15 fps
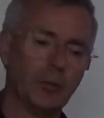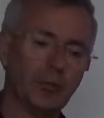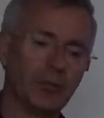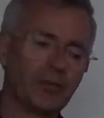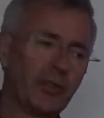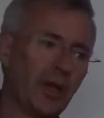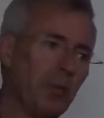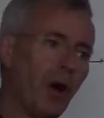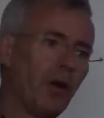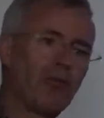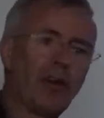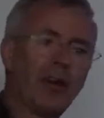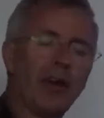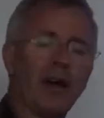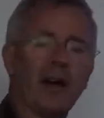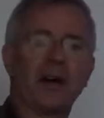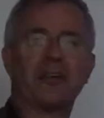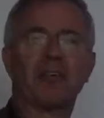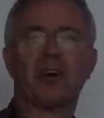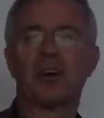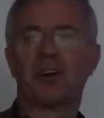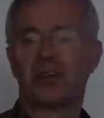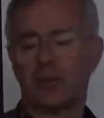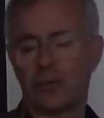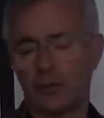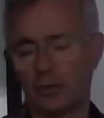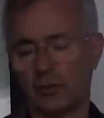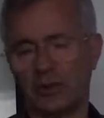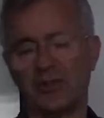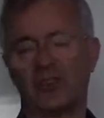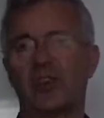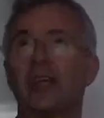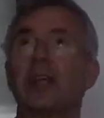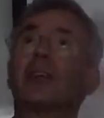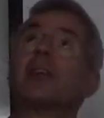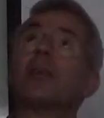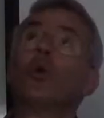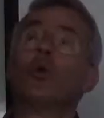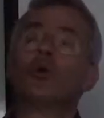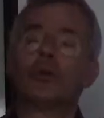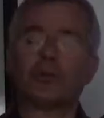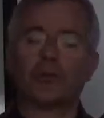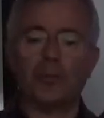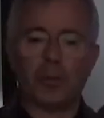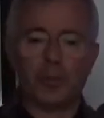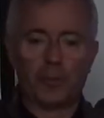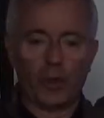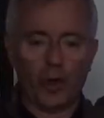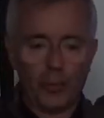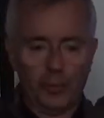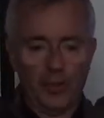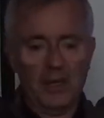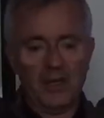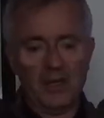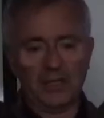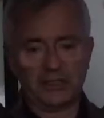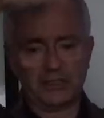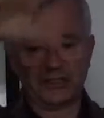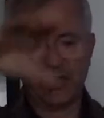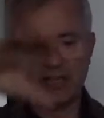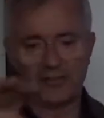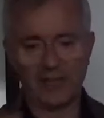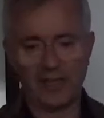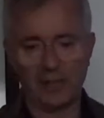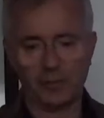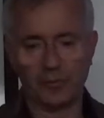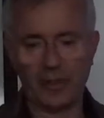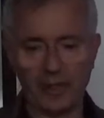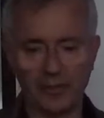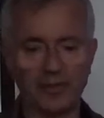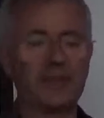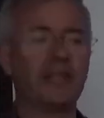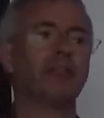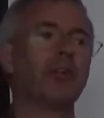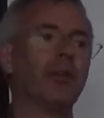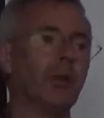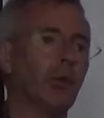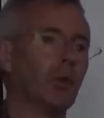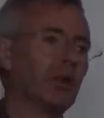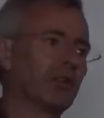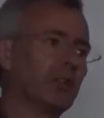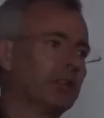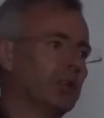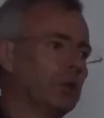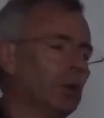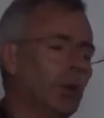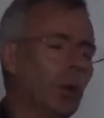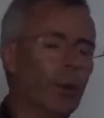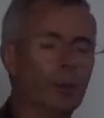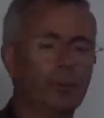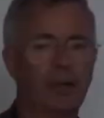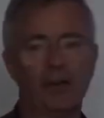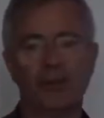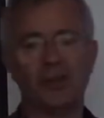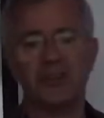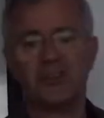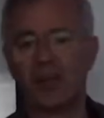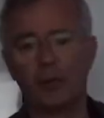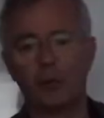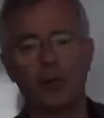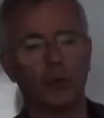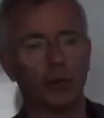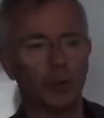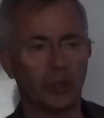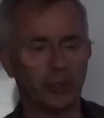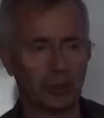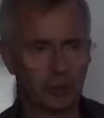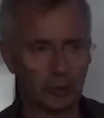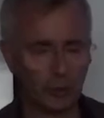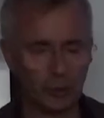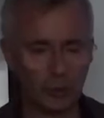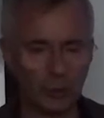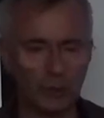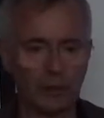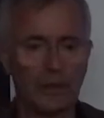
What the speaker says: Some are very hierarchical and take orders from the top and just cascade them down and everything works hunky-dory. But others, that won't work at all.